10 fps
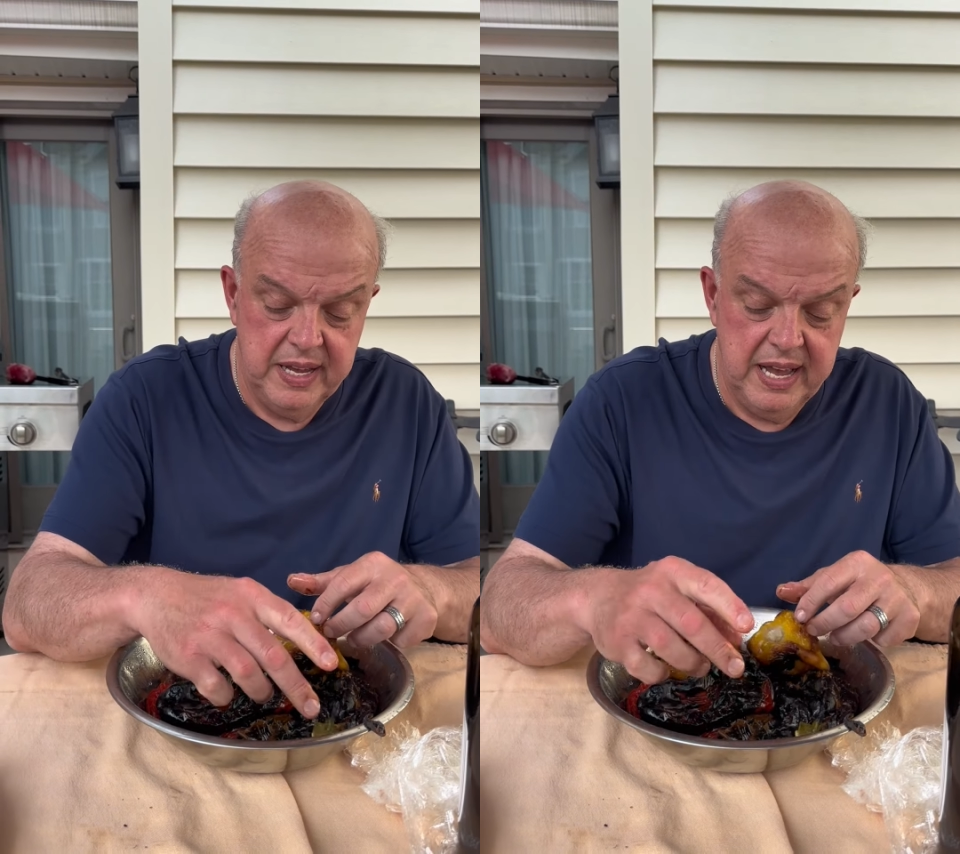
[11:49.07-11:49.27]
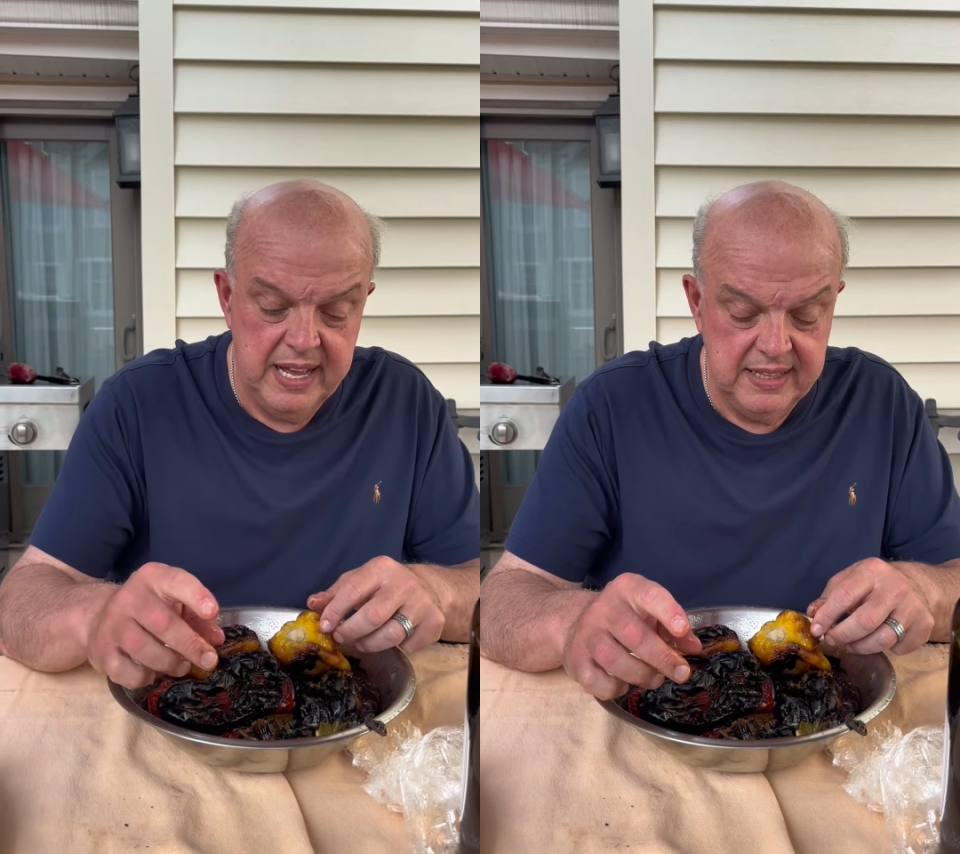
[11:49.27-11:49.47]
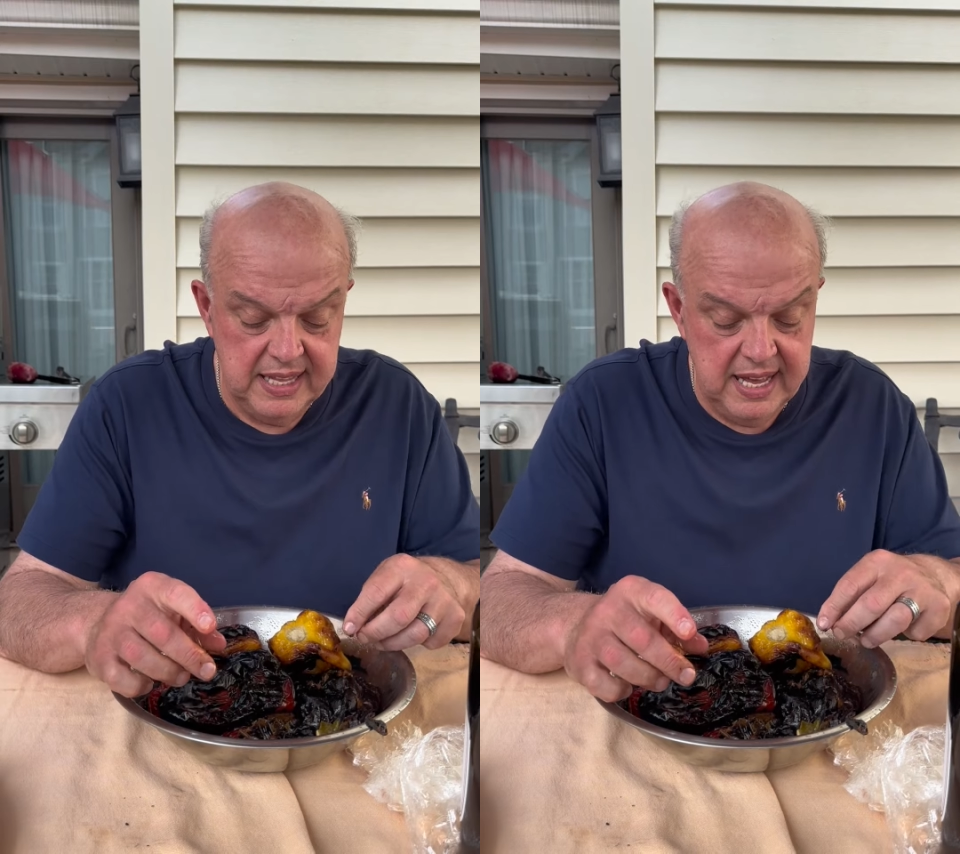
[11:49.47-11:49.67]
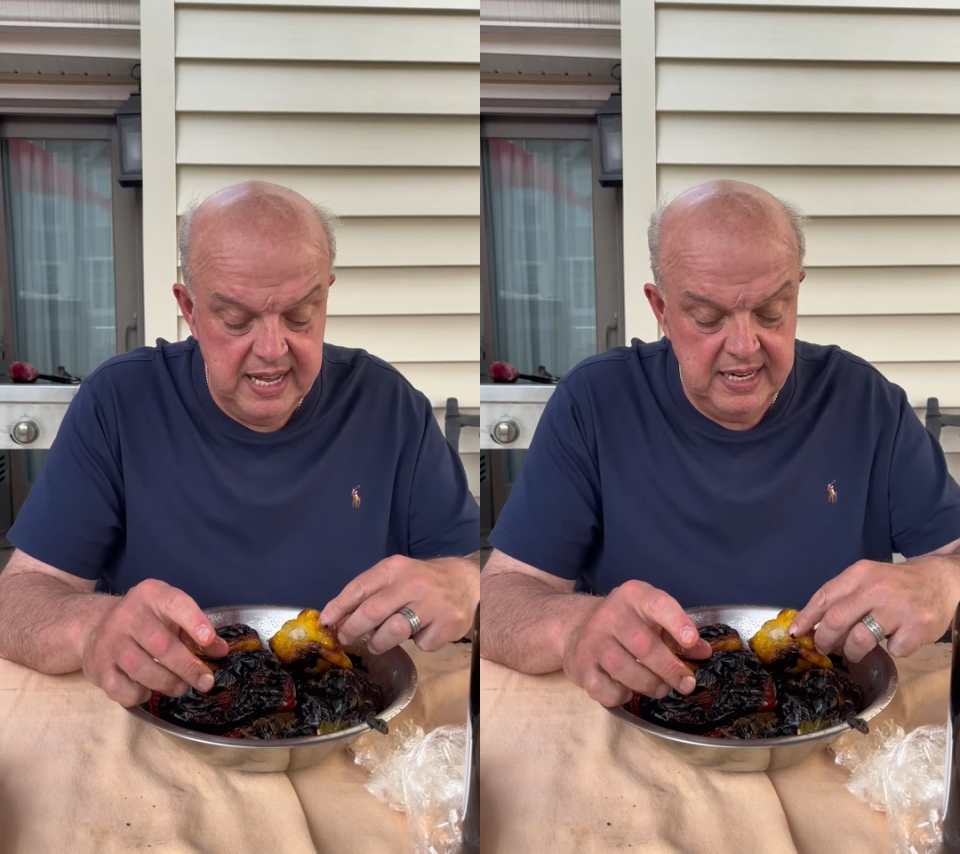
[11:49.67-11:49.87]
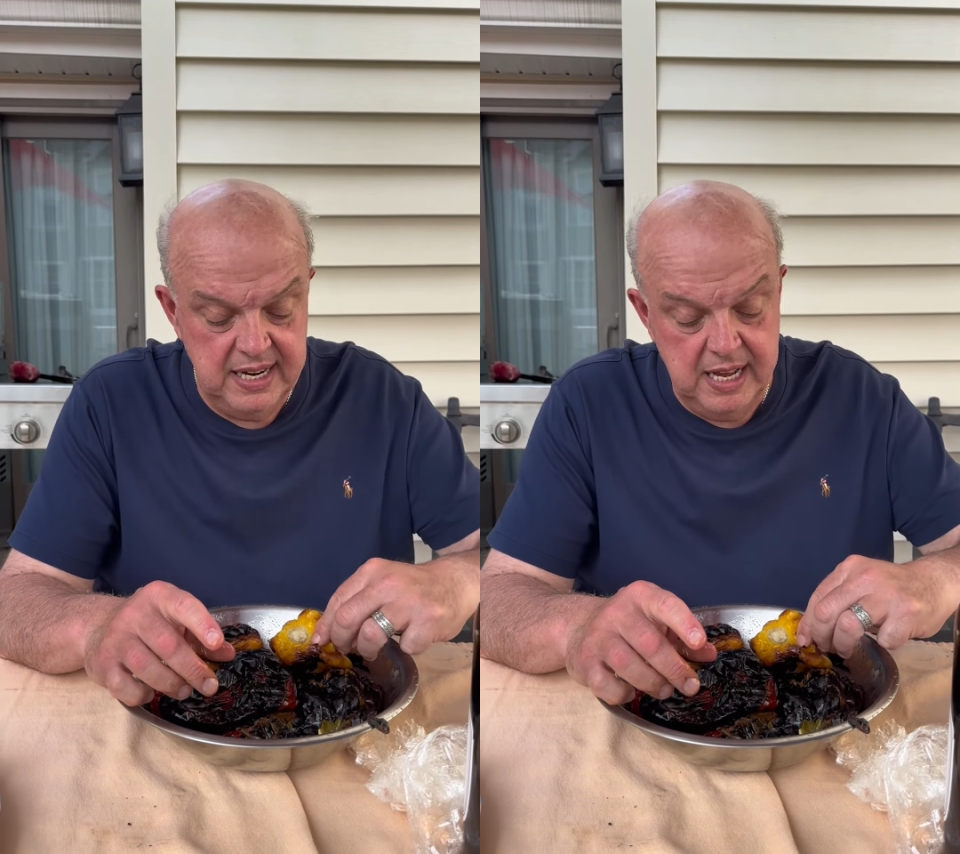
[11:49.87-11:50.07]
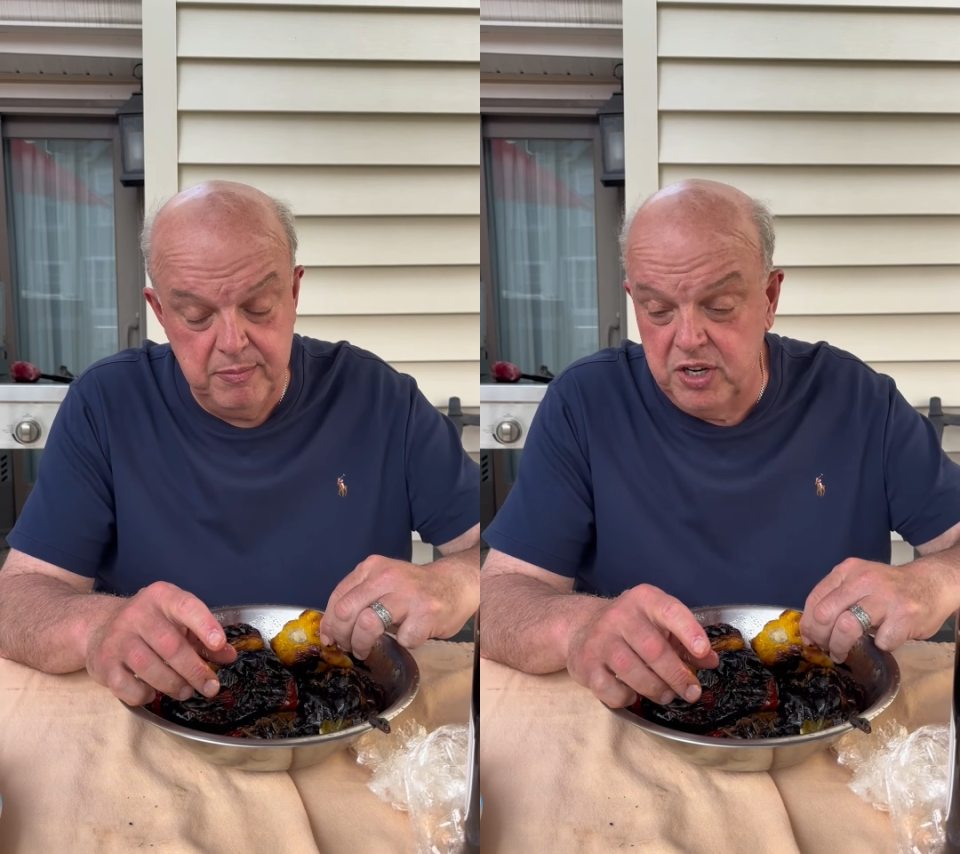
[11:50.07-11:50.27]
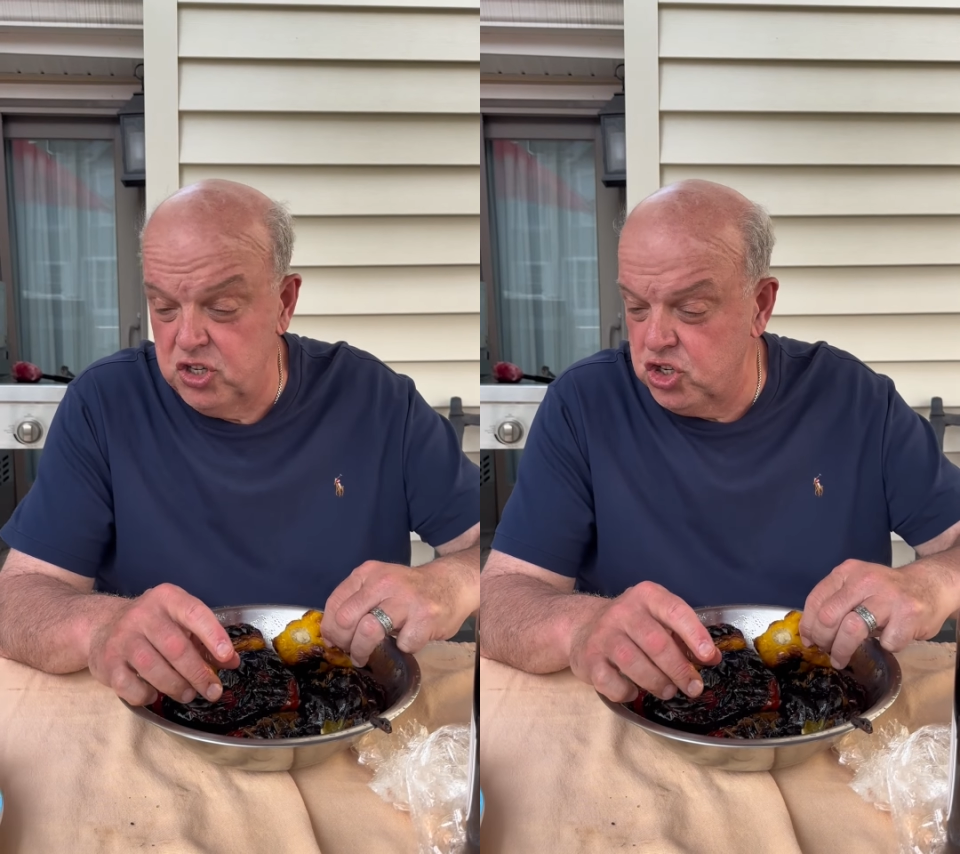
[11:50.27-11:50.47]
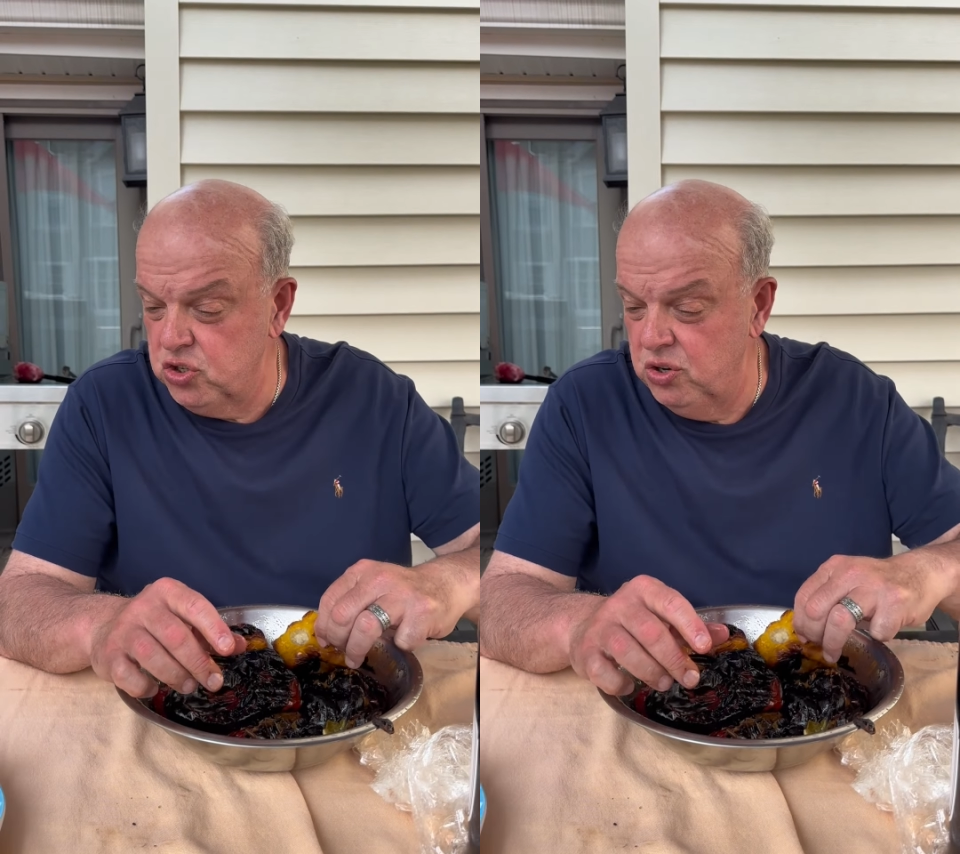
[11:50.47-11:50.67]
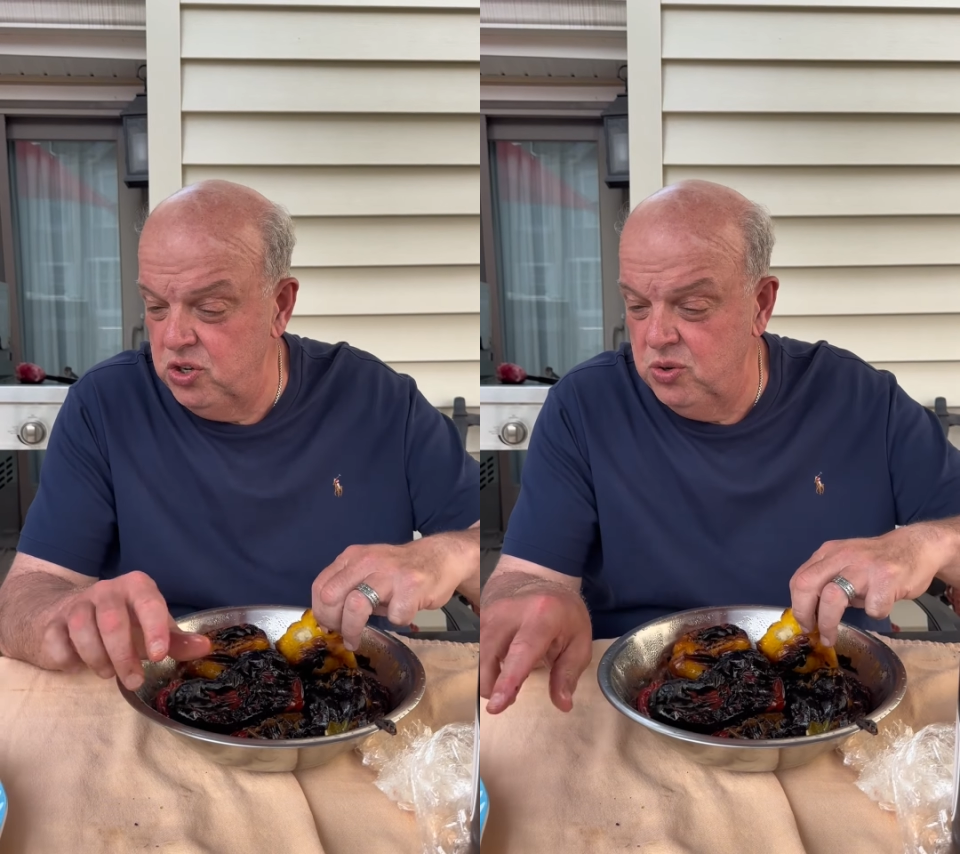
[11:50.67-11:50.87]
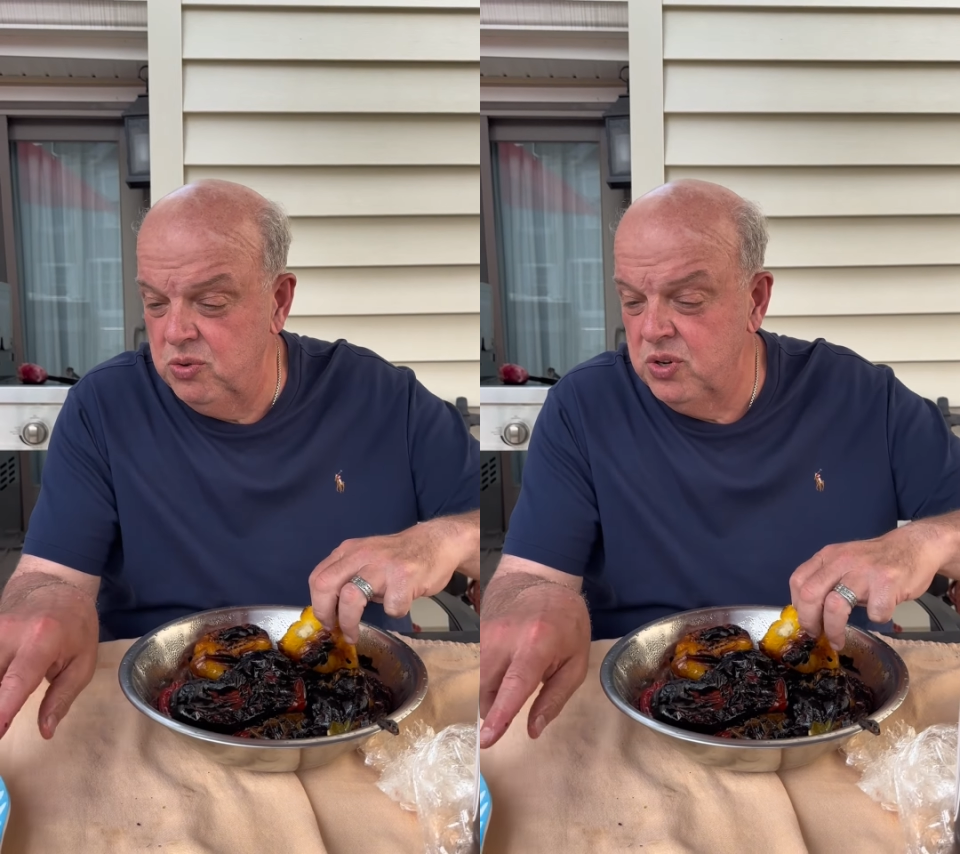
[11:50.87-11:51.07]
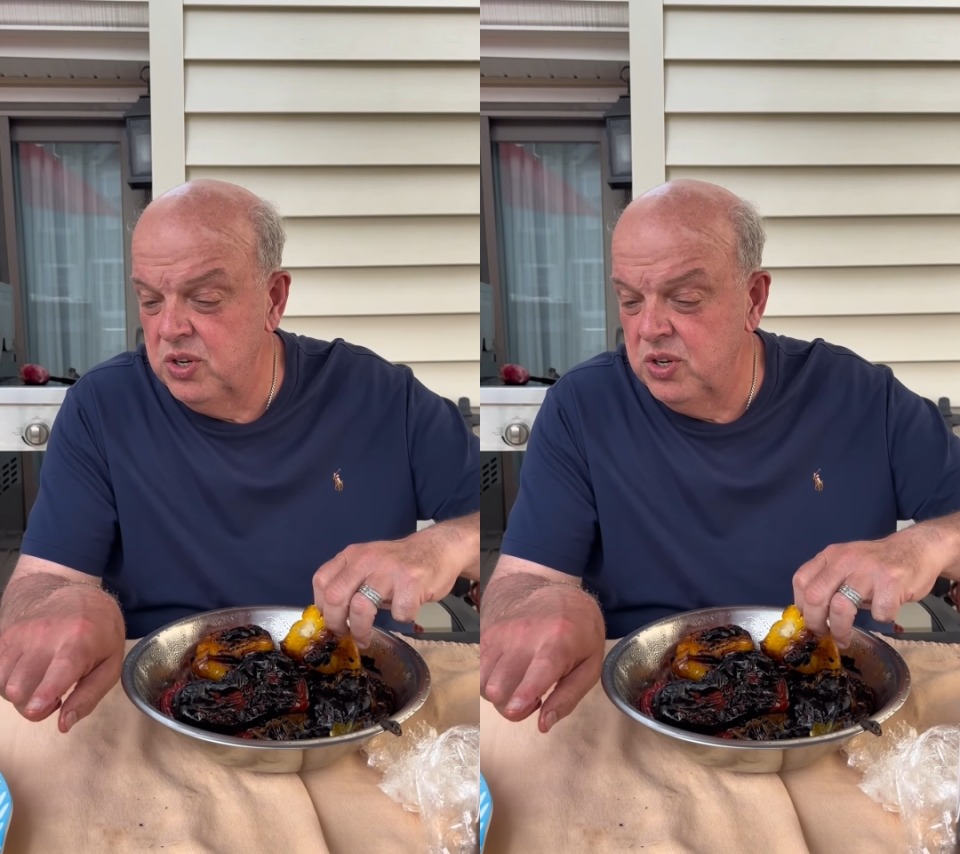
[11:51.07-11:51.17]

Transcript: and then I'm gonna show you